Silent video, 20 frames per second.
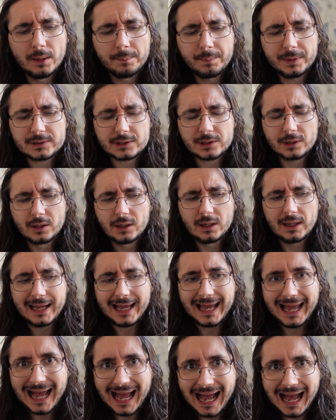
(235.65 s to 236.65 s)
but
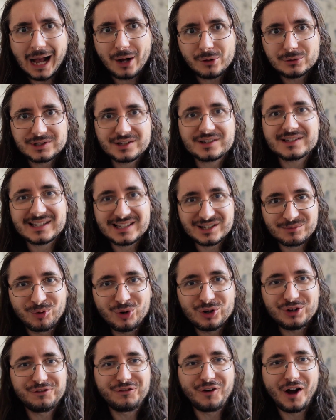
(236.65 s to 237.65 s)
how does
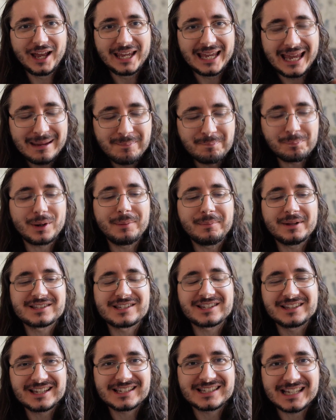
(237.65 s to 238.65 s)
Spotify
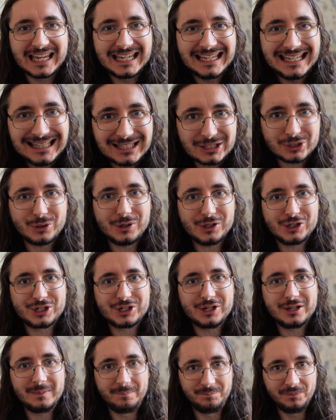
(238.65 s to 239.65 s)
implement this
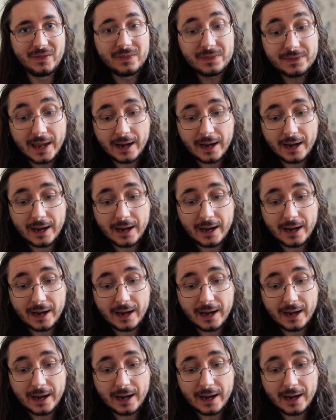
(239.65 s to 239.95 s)
intuition in